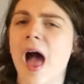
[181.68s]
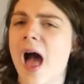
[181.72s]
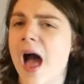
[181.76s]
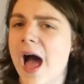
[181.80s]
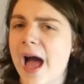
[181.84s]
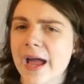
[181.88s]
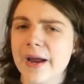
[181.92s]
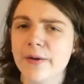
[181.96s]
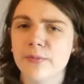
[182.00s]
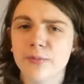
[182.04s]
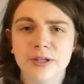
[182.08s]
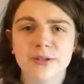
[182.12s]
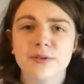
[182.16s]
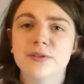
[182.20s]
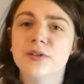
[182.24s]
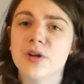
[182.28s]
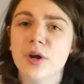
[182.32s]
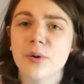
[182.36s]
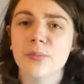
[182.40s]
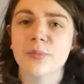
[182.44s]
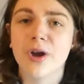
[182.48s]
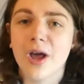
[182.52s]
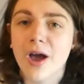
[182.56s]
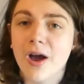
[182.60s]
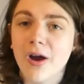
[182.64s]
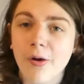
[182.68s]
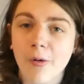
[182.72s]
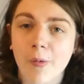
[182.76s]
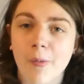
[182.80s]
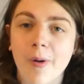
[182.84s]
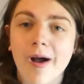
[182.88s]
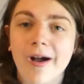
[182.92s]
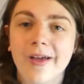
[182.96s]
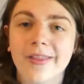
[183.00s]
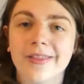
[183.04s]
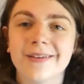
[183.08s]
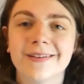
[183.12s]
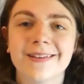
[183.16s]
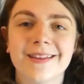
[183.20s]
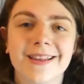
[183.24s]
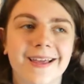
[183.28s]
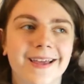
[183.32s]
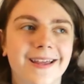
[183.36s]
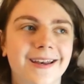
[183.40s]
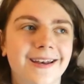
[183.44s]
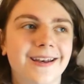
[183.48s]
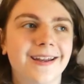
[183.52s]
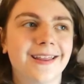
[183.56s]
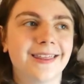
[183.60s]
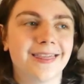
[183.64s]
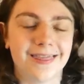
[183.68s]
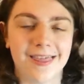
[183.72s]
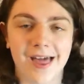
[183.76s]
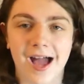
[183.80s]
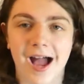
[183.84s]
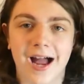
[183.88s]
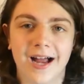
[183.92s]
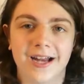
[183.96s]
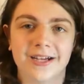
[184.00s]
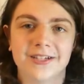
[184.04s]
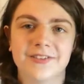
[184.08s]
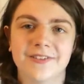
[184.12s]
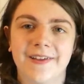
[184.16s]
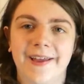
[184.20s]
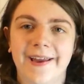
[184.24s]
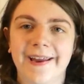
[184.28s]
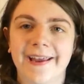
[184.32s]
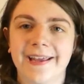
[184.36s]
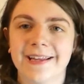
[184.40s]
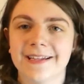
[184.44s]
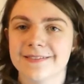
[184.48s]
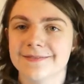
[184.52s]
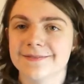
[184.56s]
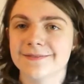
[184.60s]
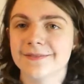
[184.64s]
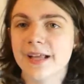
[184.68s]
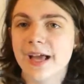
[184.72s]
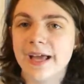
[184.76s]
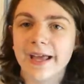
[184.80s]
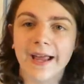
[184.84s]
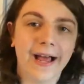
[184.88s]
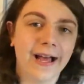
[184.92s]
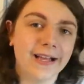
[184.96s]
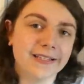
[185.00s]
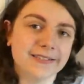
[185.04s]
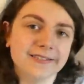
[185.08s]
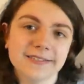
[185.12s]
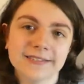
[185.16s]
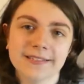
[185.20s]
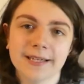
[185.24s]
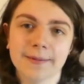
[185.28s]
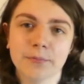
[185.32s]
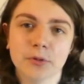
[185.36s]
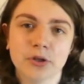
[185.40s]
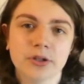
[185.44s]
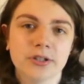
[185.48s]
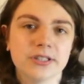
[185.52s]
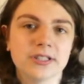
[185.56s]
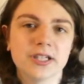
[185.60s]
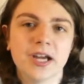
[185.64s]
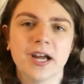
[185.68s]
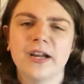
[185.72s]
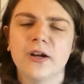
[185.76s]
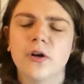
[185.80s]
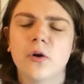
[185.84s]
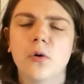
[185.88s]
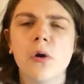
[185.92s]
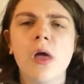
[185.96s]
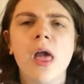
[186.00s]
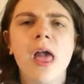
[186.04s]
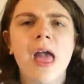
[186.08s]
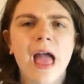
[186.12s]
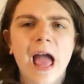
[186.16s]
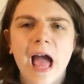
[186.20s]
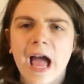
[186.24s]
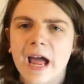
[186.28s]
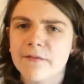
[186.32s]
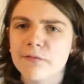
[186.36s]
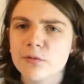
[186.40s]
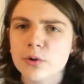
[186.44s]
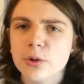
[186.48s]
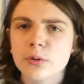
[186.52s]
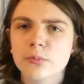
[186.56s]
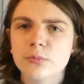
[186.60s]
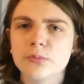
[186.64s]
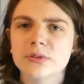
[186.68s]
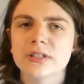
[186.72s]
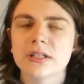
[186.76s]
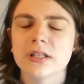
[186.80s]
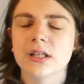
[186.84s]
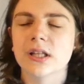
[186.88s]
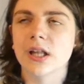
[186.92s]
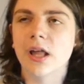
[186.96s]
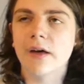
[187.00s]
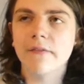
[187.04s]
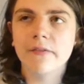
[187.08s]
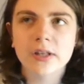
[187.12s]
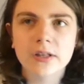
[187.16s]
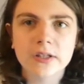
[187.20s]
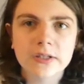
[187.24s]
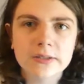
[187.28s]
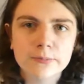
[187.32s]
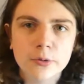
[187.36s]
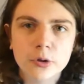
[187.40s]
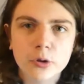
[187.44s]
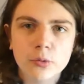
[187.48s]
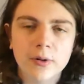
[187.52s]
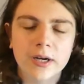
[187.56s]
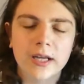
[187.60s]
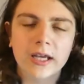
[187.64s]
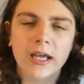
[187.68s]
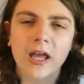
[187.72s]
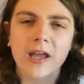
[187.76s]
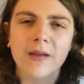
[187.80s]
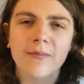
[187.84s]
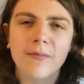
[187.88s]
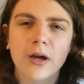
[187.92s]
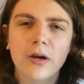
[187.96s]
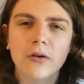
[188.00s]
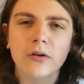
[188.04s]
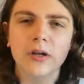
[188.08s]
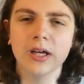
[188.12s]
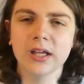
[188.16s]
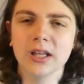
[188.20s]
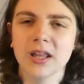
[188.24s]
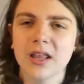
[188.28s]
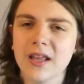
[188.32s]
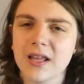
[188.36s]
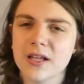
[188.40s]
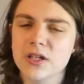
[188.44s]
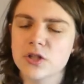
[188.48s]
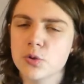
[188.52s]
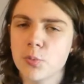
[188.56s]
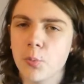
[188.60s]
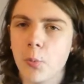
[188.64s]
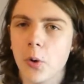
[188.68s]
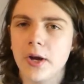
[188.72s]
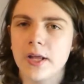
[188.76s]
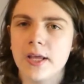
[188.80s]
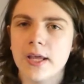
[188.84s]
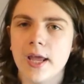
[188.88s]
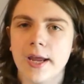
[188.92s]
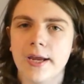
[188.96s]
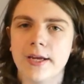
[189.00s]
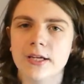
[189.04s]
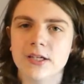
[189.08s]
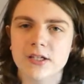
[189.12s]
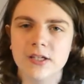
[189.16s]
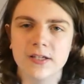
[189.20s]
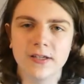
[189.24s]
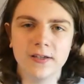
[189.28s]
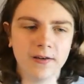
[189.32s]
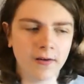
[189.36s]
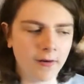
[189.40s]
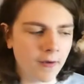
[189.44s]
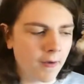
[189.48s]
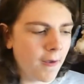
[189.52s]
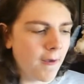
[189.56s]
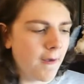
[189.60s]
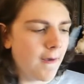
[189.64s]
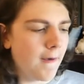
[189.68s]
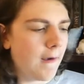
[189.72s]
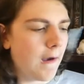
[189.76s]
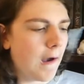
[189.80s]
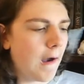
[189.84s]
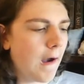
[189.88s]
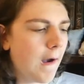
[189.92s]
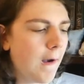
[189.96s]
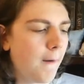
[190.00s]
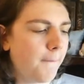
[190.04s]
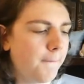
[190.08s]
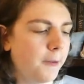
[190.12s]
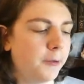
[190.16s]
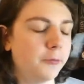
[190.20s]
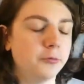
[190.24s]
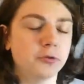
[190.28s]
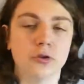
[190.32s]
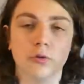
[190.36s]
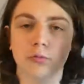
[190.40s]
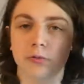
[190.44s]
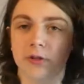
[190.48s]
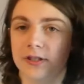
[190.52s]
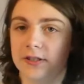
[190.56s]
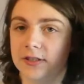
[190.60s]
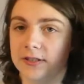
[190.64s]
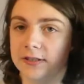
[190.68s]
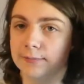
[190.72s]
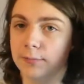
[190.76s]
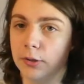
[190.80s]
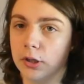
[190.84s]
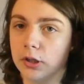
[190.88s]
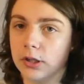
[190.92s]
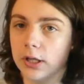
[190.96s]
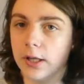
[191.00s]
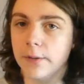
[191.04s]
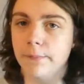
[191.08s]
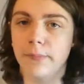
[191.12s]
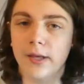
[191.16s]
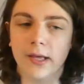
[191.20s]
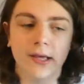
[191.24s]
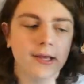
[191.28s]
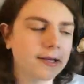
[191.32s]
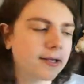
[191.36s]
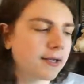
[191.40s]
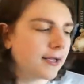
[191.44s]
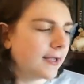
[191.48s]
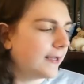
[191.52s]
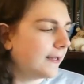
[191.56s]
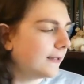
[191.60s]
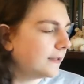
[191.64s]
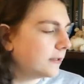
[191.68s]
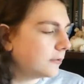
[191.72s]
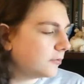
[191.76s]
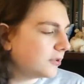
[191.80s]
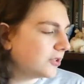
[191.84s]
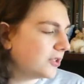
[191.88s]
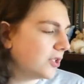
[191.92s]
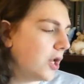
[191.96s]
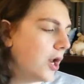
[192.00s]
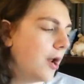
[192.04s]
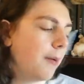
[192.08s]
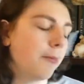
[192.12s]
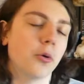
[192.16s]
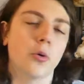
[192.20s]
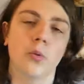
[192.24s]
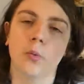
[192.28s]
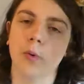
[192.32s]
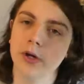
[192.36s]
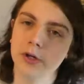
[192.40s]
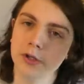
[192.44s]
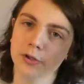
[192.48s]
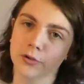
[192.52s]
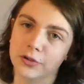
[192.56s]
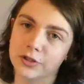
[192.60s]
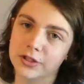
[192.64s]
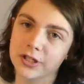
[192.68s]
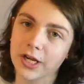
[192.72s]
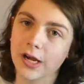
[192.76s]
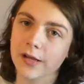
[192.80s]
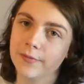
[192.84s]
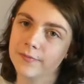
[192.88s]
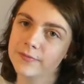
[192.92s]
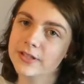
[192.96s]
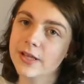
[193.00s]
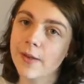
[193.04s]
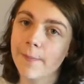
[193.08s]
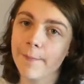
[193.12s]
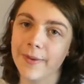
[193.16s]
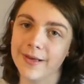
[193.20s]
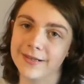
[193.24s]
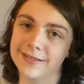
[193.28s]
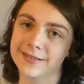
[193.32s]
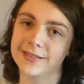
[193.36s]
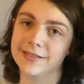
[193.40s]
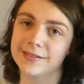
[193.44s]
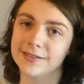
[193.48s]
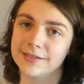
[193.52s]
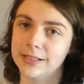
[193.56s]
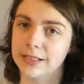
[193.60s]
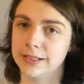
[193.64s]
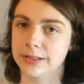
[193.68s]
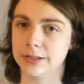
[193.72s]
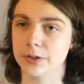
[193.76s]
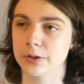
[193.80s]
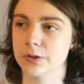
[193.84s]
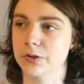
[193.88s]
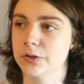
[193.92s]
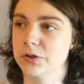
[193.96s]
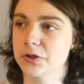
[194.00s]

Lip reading: I really don't know other than that. Like, it has December in the title. Everyone was loving this book when it came out, I think, in 2018. It was a Reese's Book Club pick, and it was a number one New York Times bestseller.